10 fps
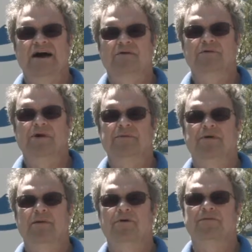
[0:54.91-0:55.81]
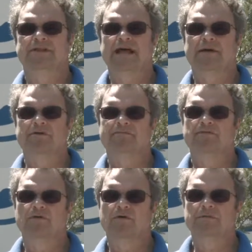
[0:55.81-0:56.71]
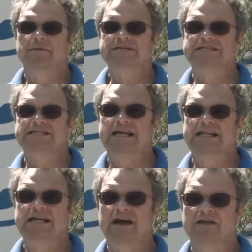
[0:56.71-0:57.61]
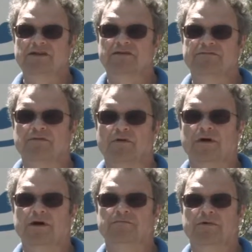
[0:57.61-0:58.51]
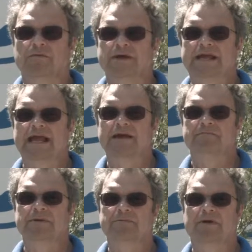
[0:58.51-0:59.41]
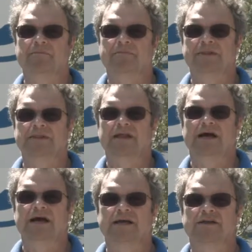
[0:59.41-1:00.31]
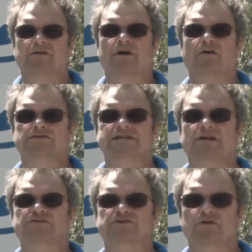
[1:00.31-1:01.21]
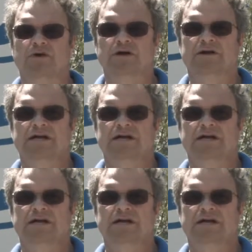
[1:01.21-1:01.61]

We want to pump off the top of the floor, maybe slightly under the floor, but we can't be pumping the whole South Shore.